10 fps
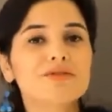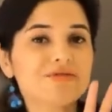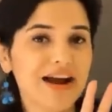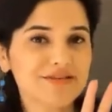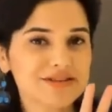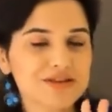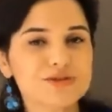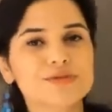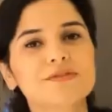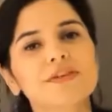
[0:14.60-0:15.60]
five
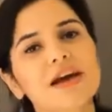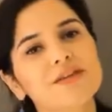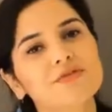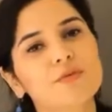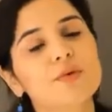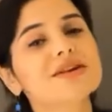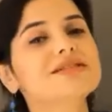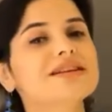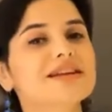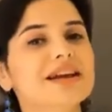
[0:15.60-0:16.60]
stages of life where
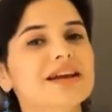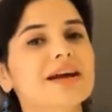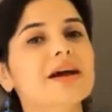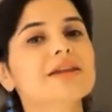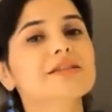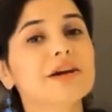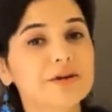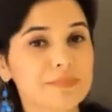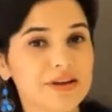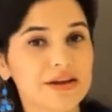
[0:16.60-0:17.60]
seeking
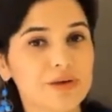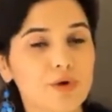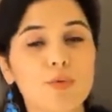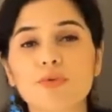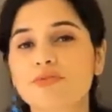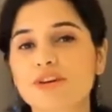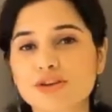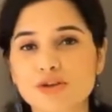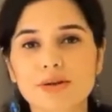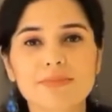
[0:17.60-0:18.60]
therapy or
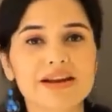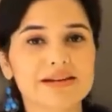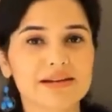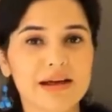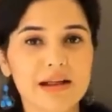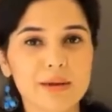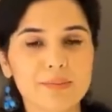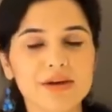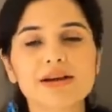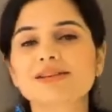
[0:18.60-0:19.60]
professional mental health
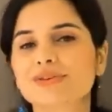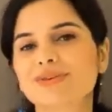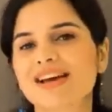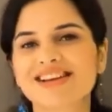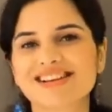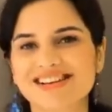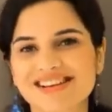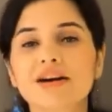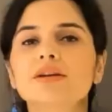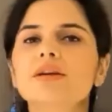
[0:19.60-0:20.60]
is a good idea.
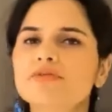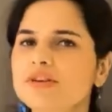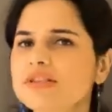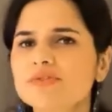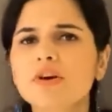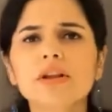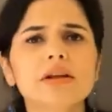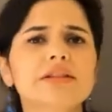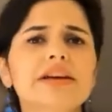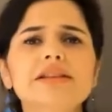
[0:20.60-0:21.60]
Now first of all,
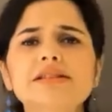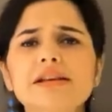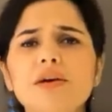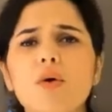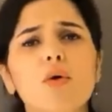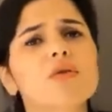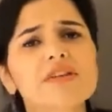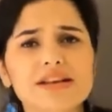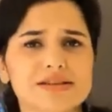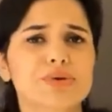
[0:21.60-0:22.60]
there is
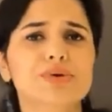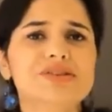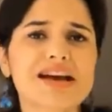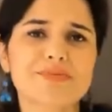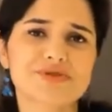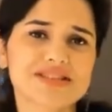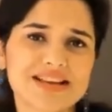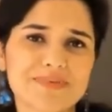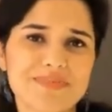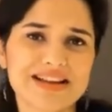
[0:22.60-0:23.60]
always a good time to
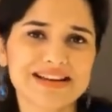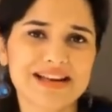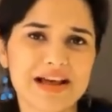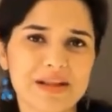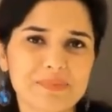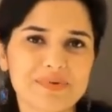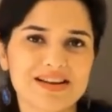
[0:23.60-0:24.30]
seek mental help.